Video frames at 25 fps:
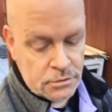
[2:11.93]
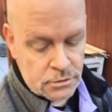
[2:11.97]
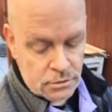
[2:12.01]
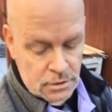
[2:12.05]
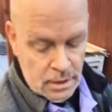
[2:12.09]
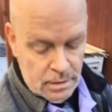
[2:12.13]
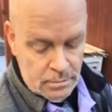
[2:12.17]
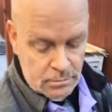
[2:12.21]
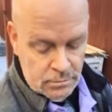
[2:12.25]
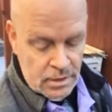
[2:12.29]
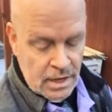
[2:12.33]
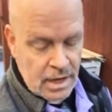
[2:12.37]

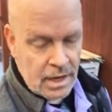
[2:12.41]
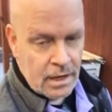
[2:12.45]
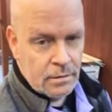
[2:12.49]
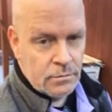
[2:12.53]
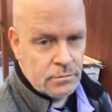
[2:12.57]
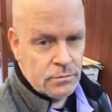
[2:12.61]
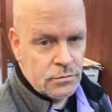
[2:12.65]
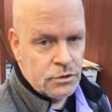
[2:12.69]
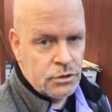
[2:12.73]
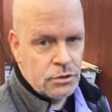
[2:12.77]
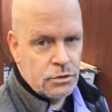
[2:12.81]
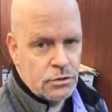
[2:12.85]
I
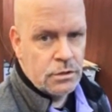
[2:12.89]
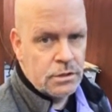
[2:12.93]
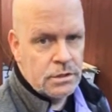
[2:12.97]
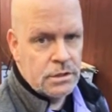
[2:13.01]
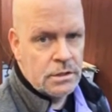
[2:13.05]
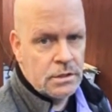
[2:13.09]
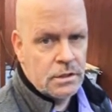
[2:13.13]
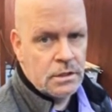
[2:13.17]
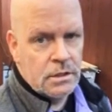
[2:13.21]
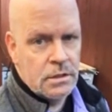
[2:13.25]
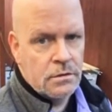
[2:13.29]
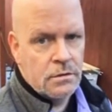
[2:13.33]
am shooting
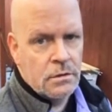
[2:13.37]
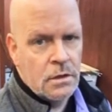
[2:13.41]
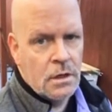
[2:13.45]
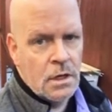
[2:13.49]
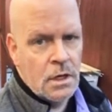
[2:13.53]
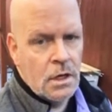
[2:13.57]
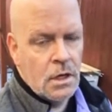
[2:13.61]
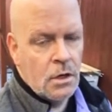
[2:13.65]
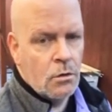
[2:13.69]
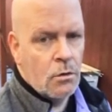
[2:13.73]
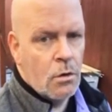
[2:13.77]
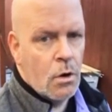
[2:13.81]
in
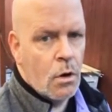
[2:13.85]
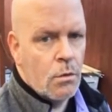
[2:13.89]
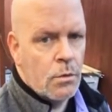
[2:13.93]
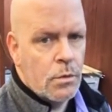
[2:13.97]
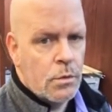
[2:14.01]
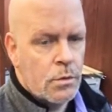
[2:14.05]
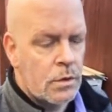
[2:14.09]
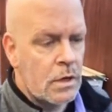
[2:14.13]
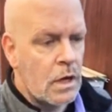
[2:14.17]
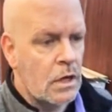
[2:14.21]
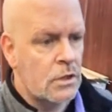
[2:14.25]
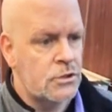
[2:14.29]
what we
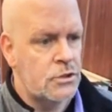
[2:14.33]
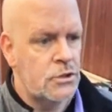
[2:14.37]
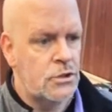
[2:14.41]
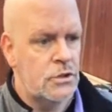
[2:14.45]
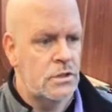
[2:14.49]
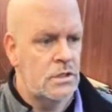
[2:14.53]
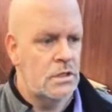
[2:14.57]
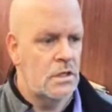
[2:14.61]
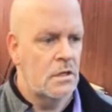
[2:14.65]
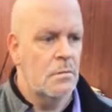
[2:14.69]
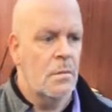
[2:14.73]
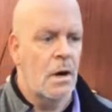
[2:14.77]
would call
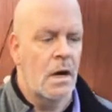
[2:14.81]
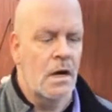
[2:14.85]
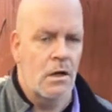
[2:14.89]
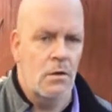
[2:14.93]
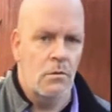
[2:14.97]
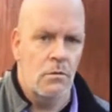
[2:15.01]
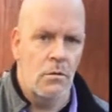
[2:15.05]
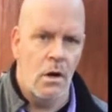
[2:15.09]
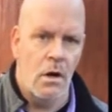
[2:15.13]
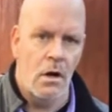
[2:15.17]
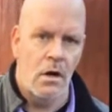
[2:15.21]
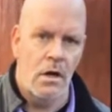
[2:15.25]
shooting in a
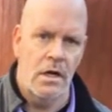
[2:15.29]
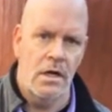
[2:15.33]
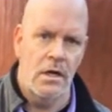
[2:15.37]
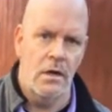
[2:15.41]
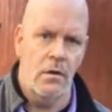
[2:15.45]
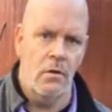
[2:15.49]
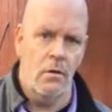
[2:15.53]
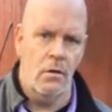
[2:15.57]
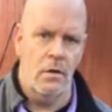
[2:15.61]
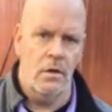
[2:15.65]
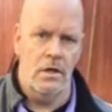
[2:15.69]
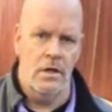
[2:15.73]
makawari,
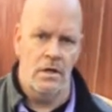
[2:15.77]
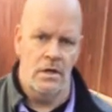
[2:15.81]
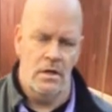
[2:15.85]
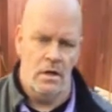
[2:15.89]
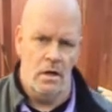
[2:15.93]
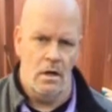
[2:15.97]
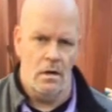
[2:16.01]
or in